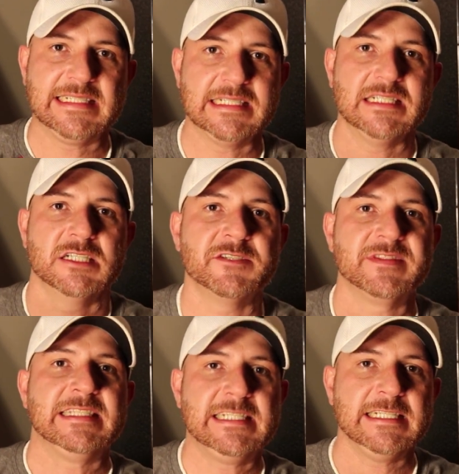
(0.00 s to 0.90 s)
Get it
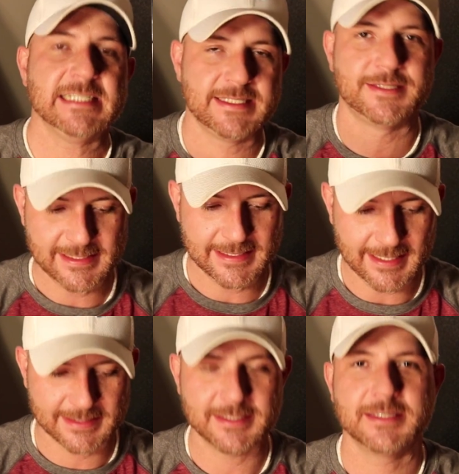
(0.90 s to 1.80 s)
off the chest. The
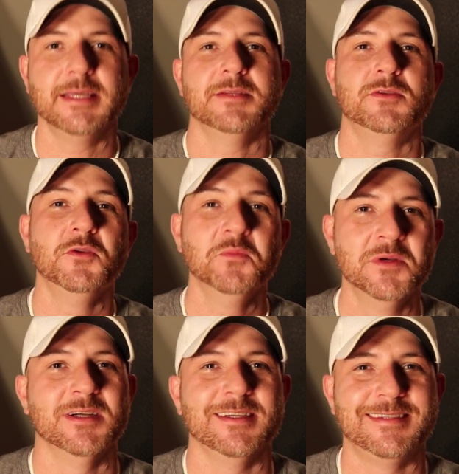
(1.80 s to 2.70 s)
chest is getting too
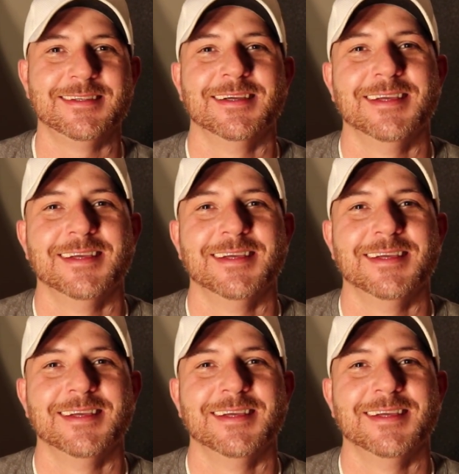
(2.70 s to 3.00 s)
much.